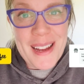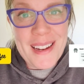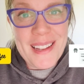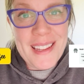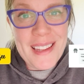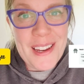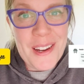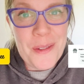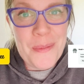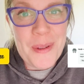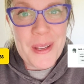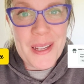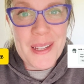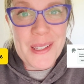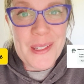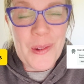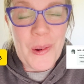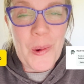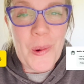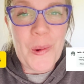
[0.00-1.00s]
out here helping
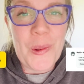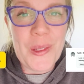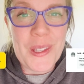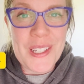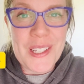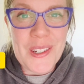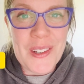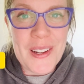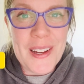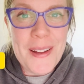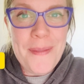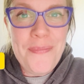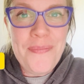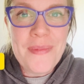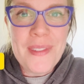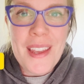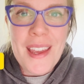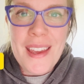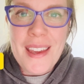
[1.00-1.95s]
us all the time,